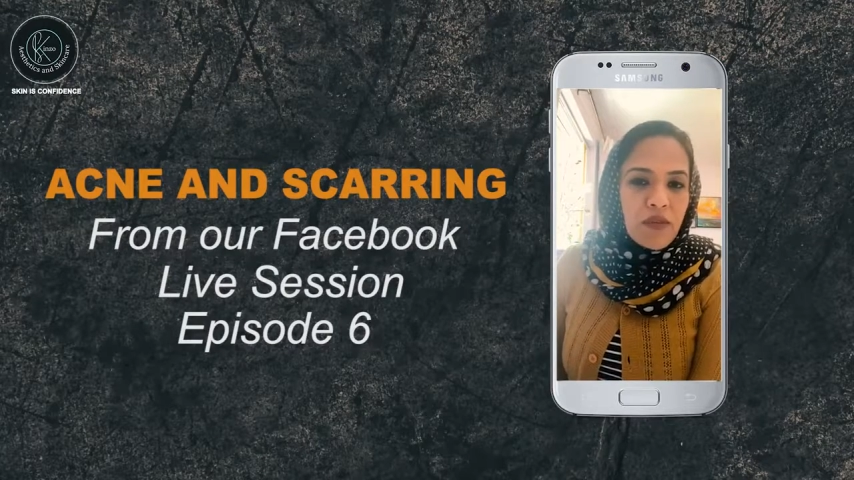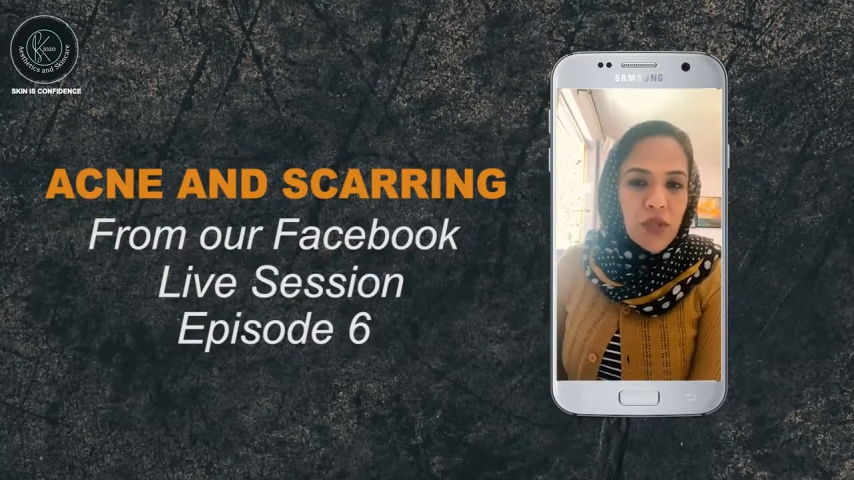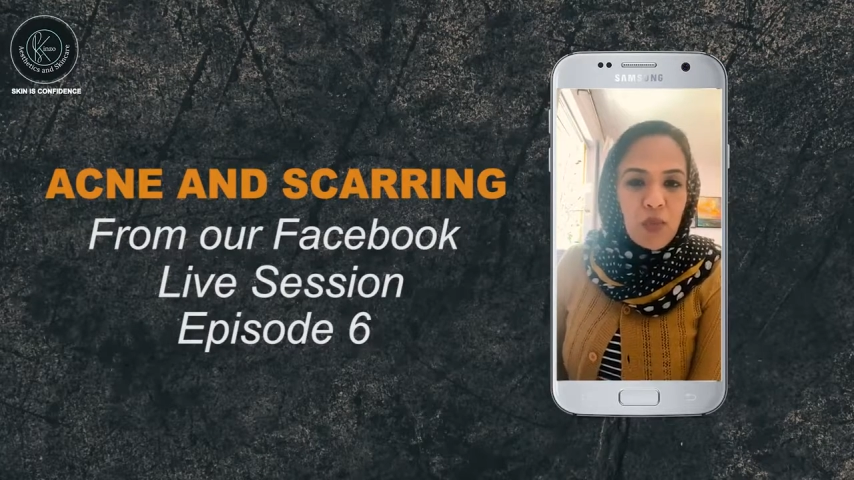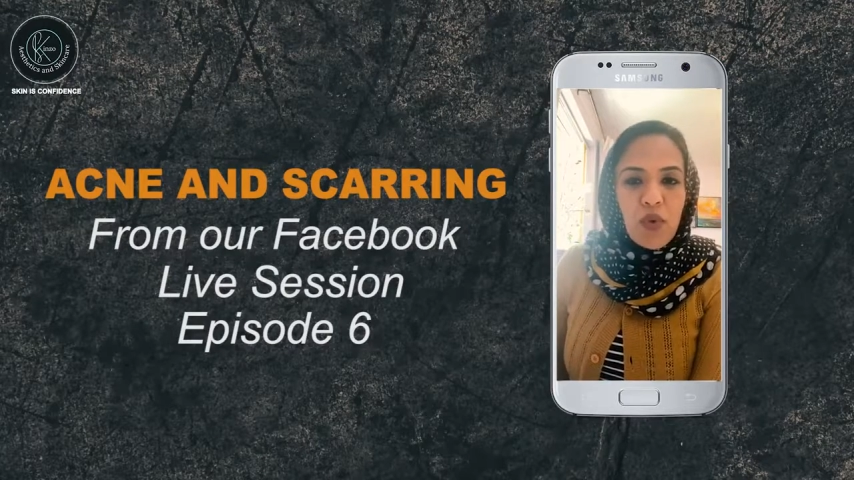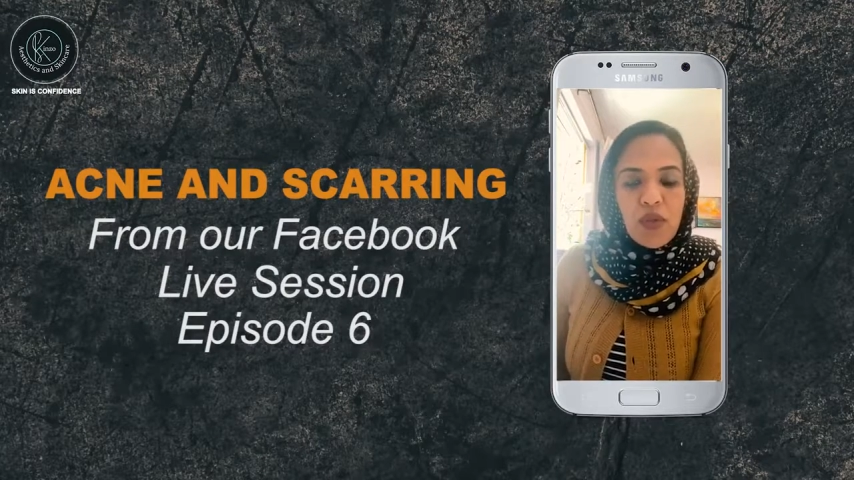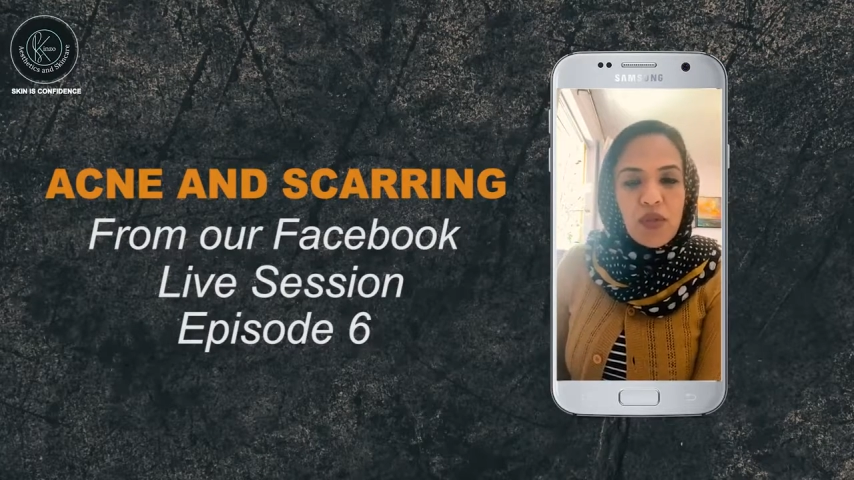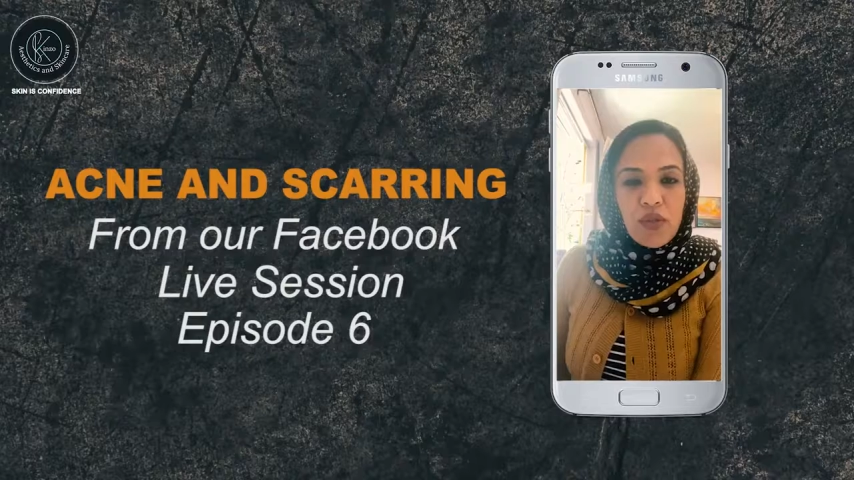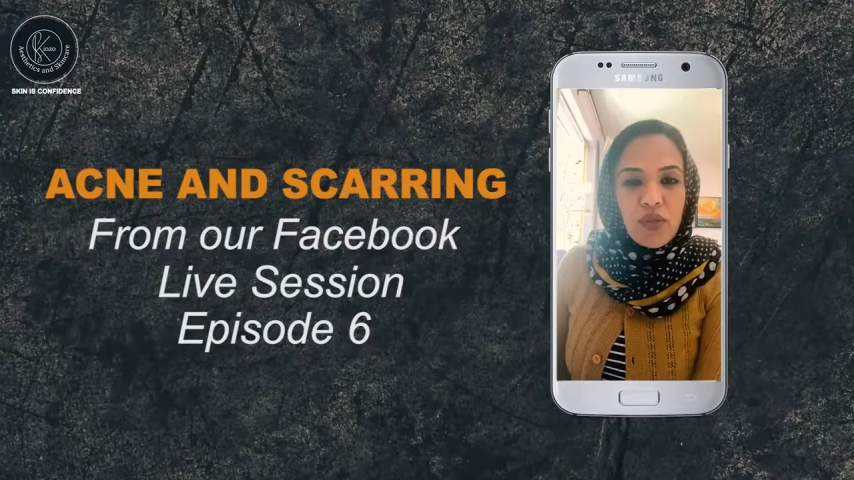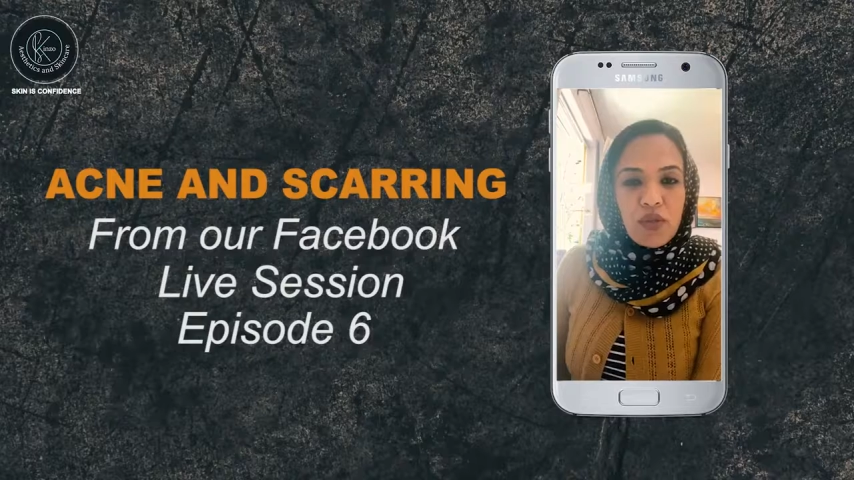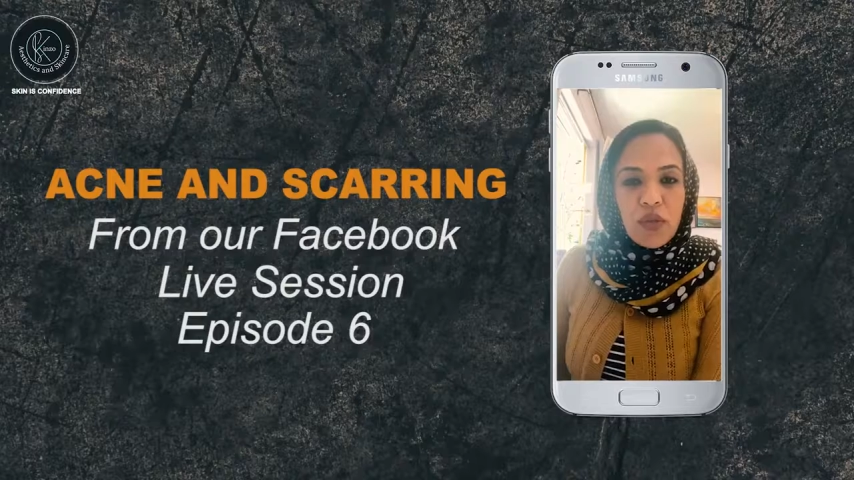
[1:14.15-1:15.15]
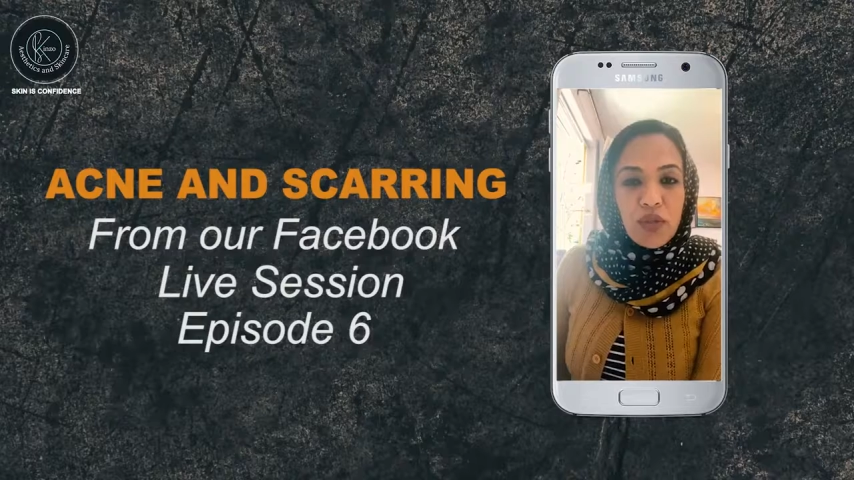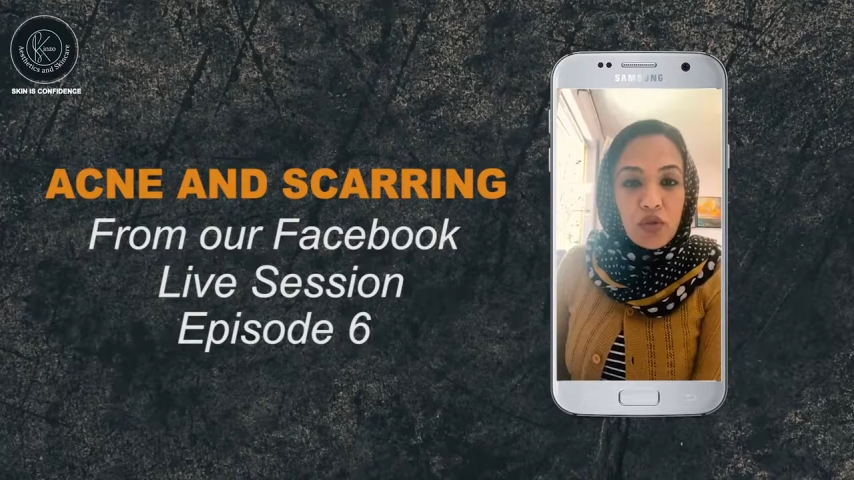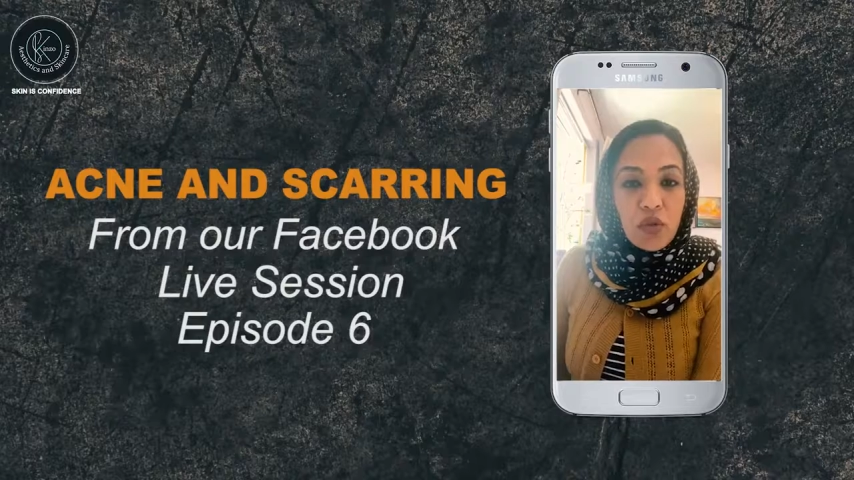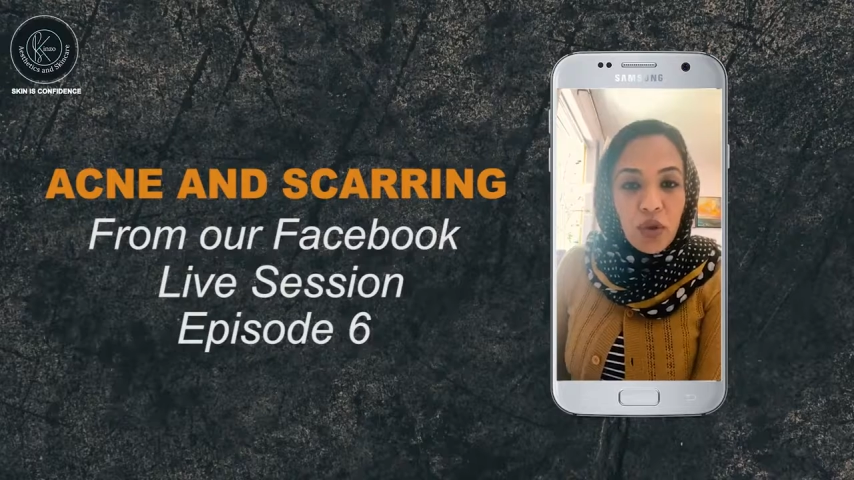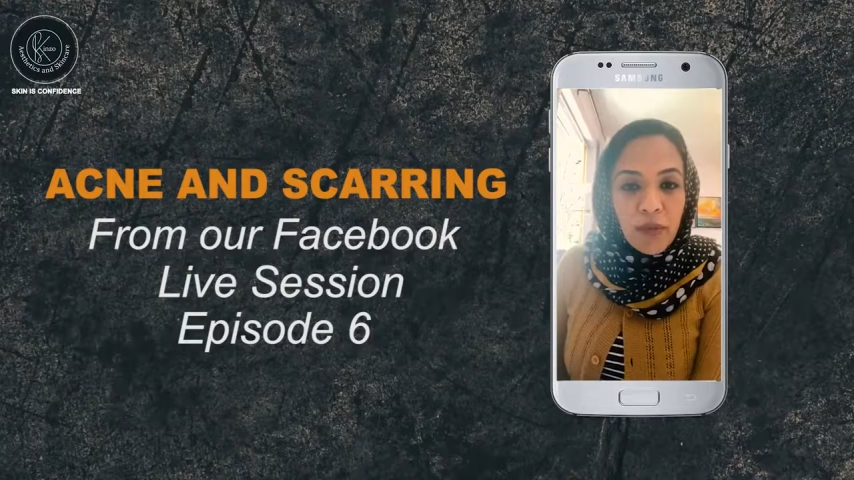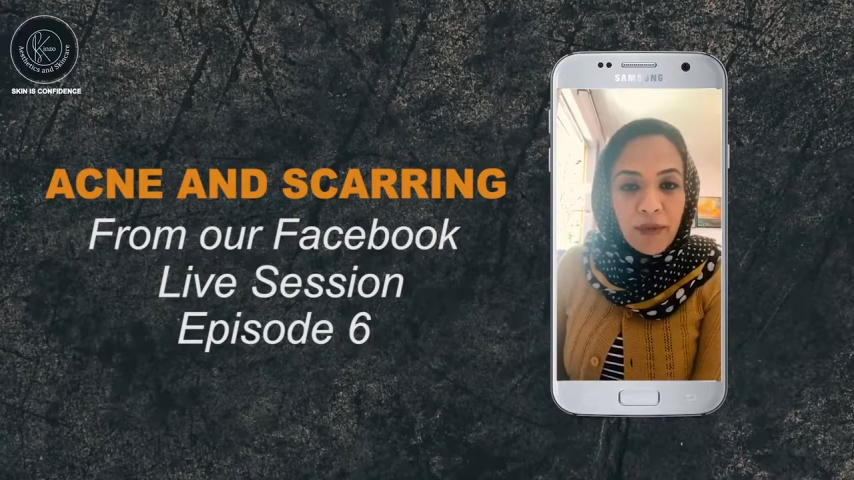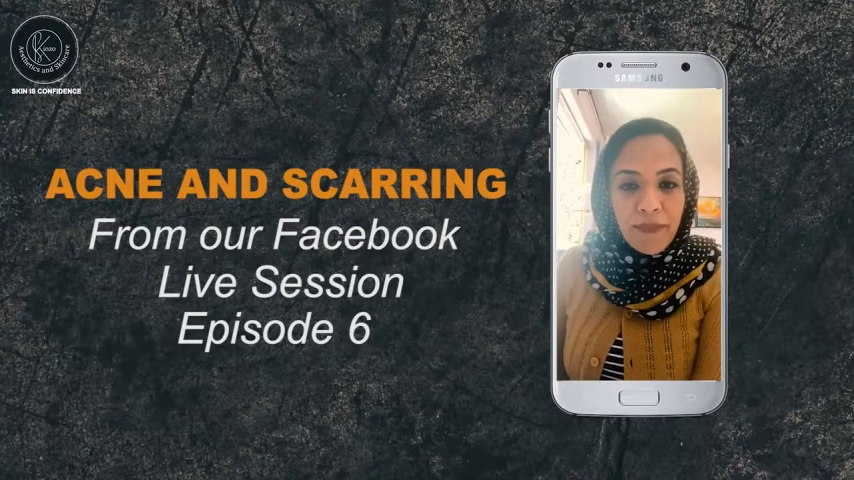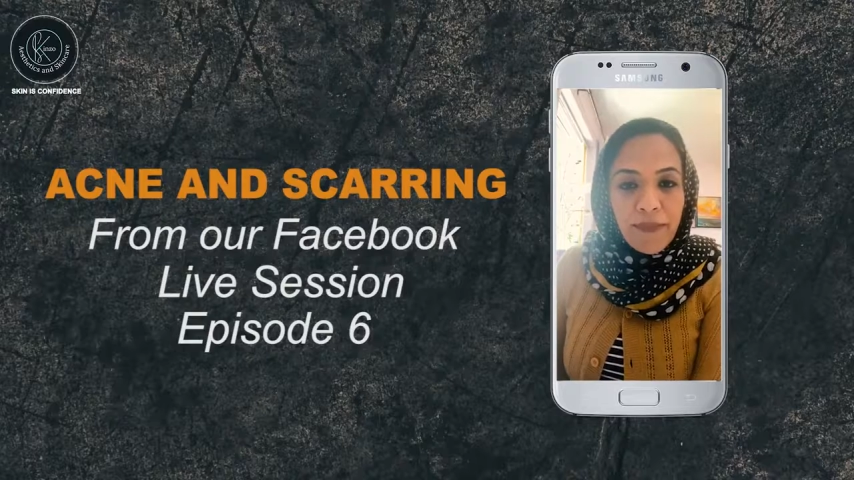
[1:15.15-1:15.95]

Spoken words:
response to a trauma.